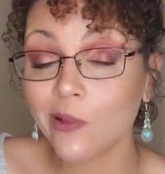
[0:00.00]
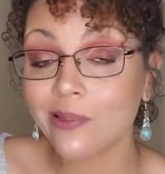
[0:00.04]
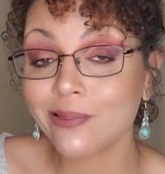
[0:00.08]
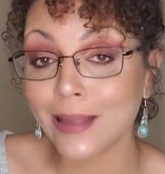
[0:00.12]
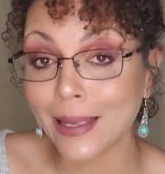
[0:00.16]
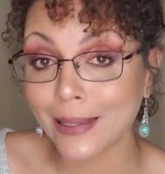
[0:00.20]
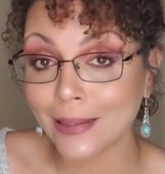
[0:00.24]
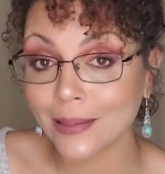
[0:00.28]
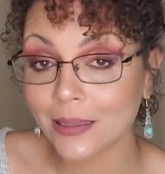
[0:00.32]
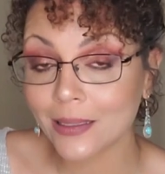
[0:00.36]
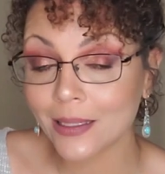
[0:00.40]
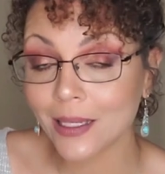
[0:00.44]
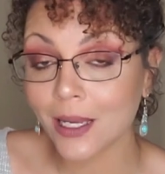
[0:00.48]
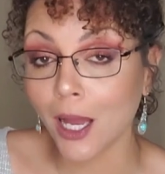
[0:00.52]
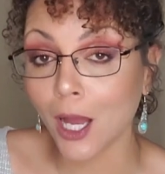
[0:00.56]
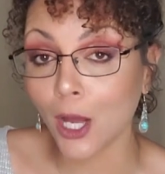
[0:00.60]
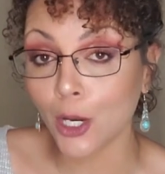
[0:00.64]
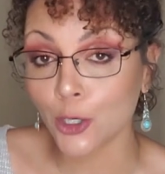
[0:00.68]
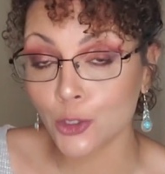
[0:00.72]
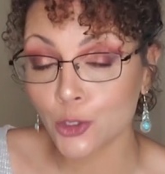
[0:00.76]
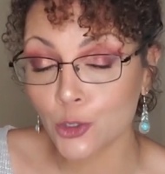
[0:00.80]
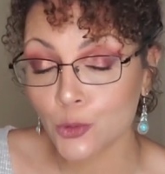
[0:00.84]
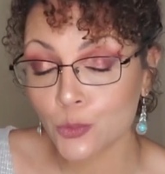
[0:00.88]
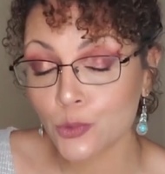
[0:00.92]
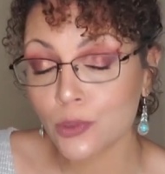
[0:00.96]
will likely
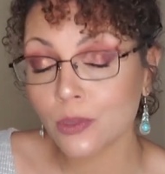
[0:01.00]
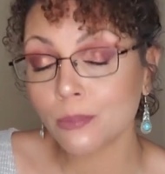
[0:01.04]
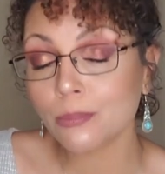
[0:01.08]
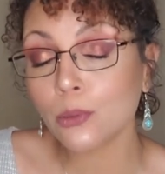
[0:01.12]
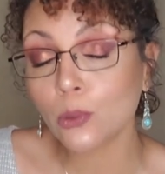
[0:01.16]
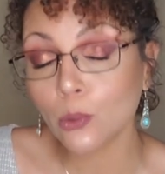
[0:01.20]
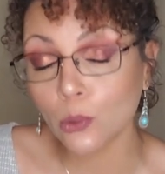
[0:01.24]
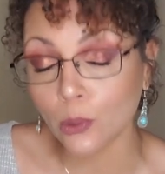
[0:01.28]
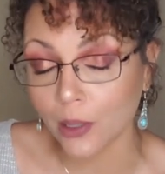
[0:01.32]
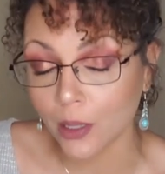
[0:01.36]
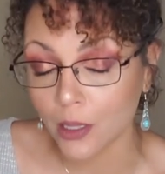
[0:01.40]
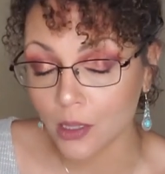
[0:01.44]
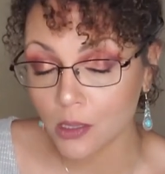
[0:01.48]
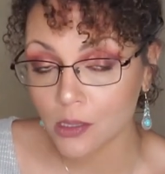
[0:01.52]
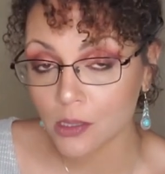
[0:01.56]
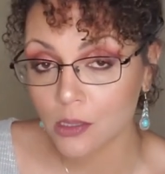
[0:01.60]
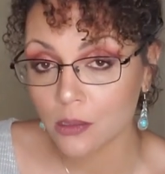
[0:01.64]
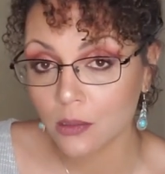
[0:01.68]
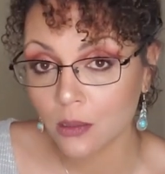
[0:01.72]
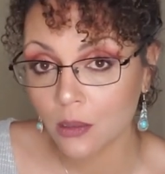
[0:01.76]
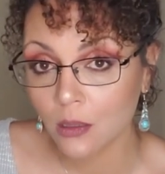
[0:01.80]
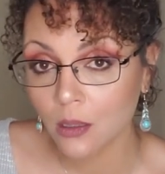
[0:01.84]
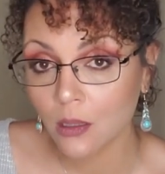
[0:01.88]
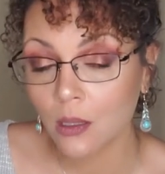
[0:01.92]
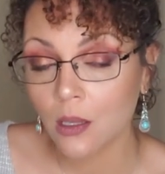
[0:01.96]
underreport
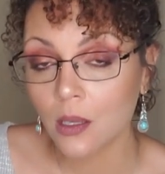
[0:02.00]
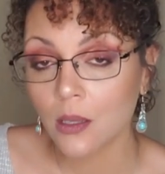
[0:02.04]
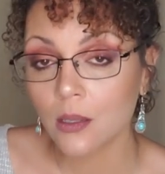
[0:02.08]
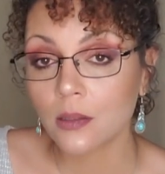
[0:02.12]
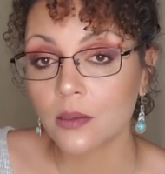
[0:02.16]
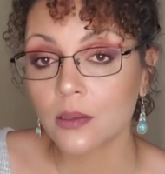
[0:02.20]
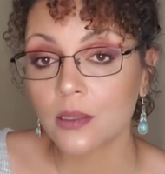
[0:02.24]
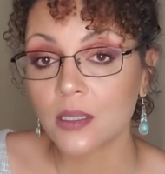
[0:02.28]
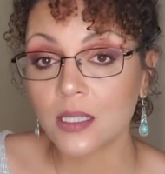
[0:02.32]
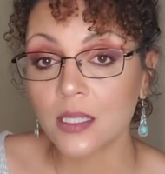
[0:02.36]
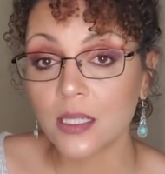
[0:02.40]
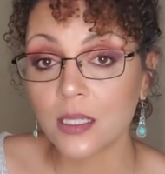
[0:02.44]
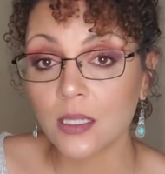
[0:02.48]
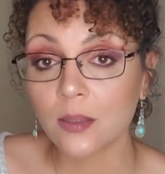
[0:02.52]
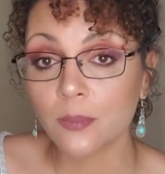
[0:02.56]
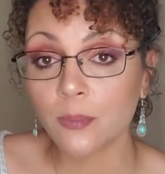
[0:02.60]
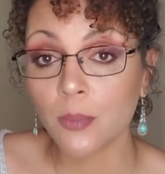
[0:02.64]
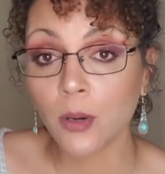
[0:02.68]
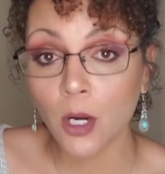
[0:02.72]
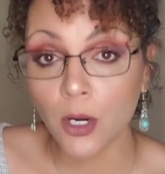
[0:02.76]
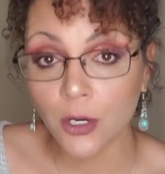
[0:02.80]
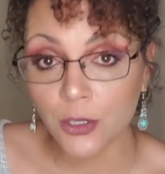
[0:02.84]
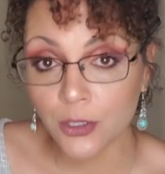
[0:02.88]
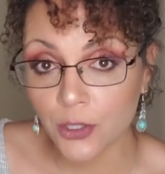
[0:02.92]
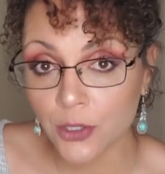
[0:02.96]
the
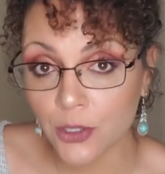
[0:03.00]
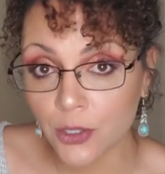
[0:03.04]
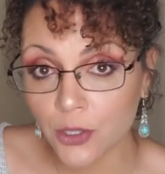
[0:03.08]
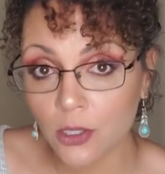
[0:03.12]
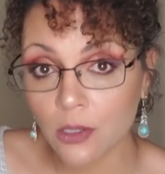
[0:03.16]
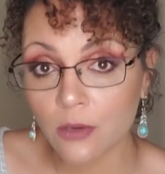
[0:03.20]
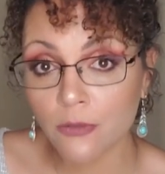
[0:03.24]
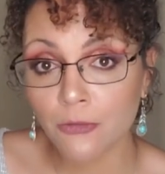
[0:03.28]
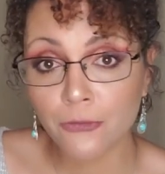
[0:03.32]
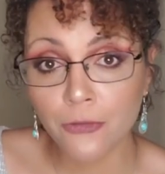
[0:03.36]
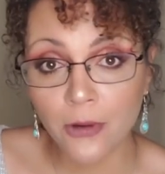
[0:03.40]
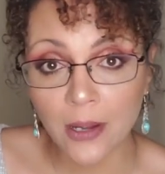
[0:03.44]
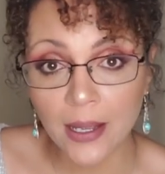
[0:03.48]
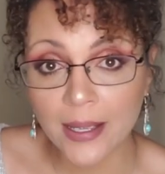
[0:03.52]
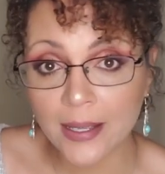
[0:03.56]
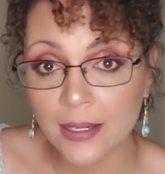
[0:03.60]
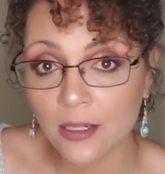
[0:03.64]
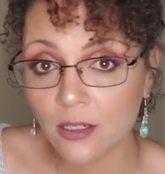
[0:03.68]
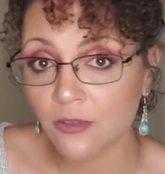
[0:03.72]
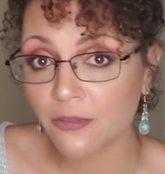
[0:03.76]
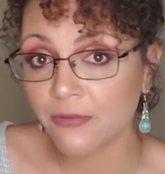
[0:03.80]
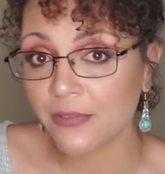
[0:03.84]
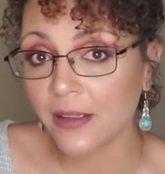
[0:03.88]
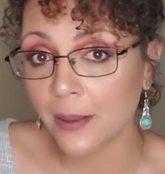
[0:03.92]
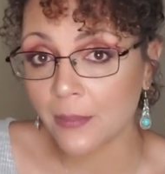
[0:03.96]
partner,
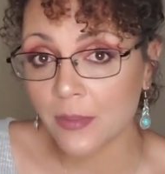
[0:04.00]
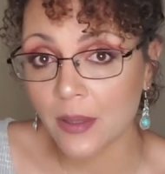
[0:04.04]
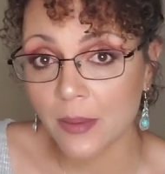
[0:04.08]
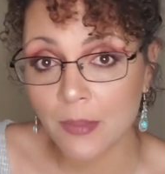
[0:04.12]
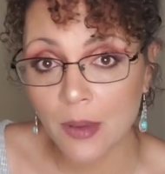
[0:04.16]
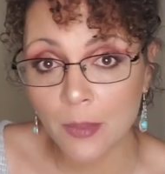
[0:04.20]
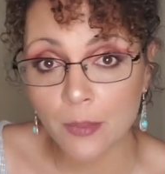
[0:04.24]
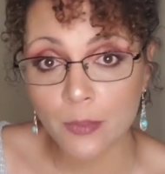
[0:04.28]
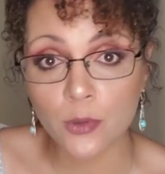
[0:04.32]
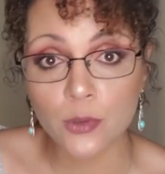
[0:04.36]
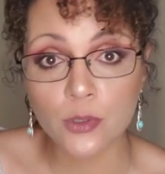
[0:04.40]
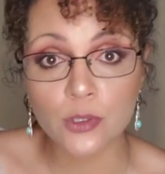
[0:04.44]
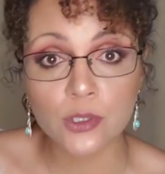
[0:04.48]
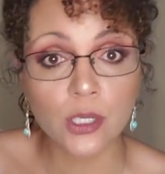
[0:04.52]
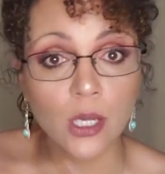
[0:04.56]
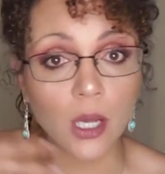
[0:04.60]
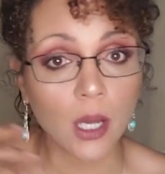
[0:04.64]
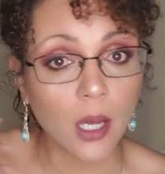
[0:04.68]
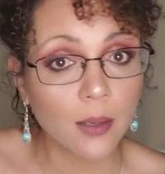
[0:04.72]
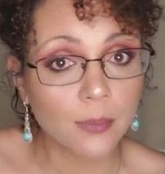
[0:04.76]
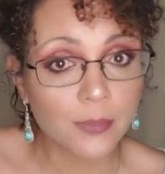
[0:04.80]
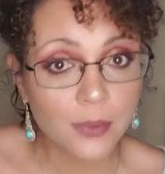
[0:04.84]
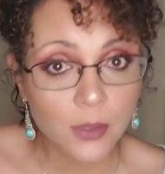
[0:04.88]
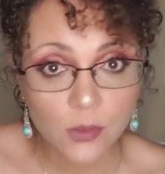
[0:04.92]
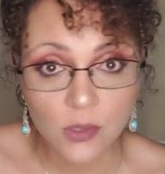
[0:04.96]
friend, family member's
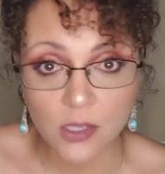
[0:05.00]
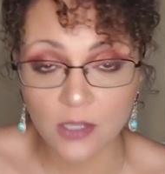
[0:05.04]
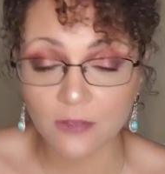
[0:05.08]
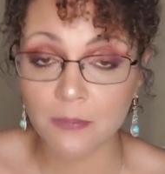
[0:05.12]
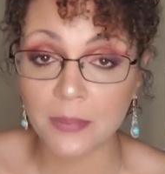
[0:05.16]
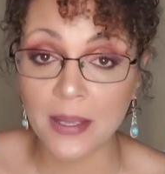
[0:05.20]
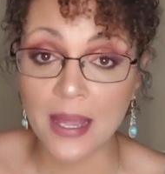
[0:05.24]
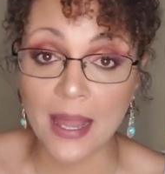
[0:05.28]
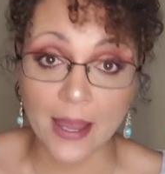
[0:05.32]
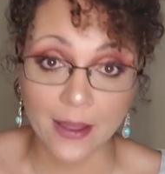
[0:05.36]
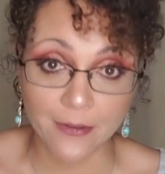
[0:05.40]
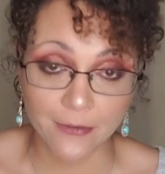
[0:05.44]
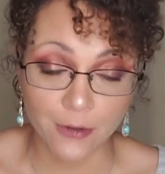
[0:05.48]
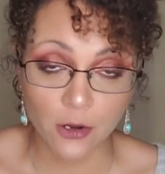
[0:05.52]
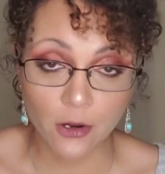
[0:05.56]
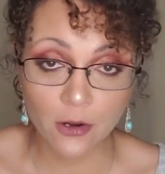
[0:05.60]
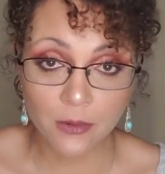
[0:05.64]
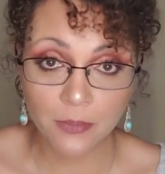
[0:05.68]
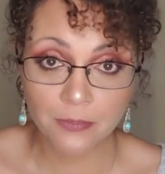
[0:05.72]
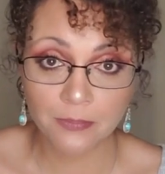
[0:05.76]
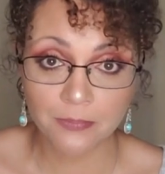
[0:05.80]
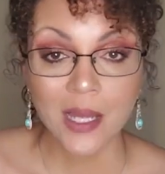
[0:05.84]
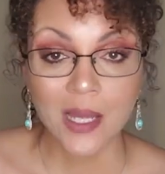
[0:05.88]
abusive behavior.